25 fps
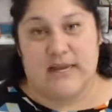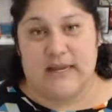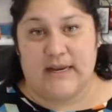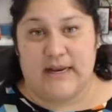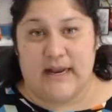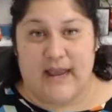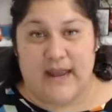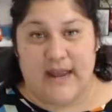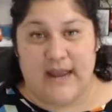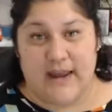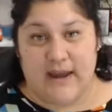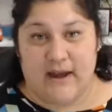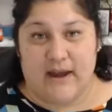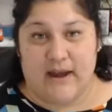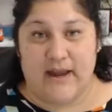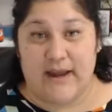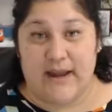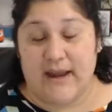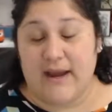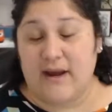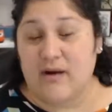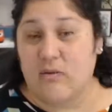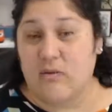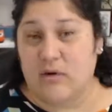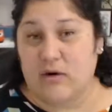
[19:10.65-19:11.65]
and AI
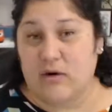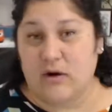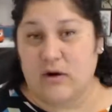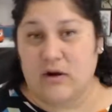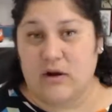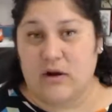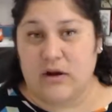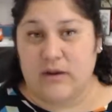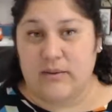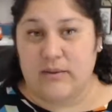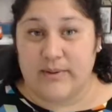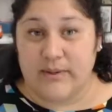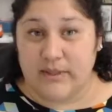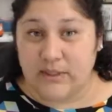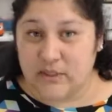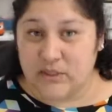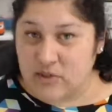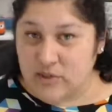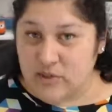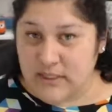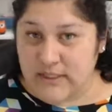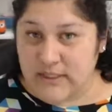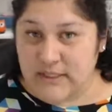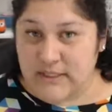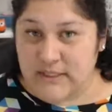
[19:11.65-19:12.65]
at work on
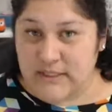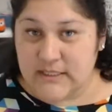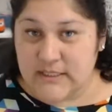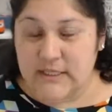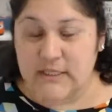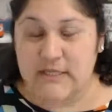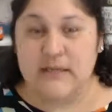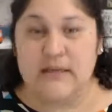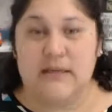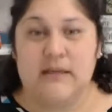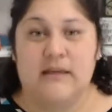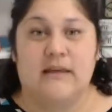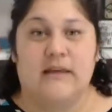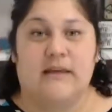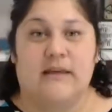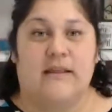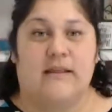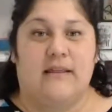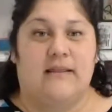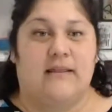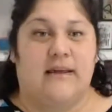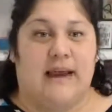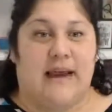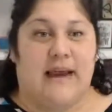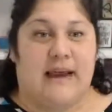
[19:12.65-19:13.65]
Pinterest
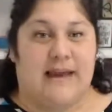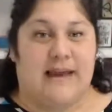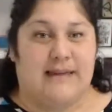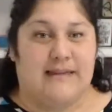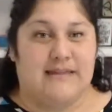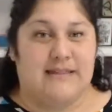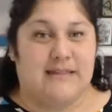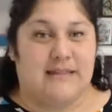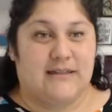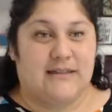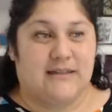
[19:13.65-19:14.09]
that